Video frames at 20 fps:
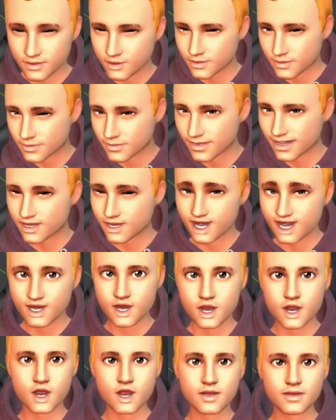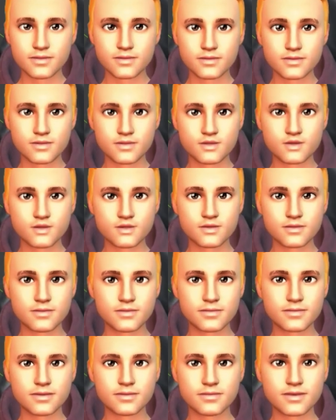press U
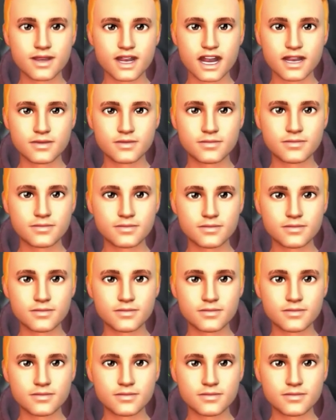and unwrap.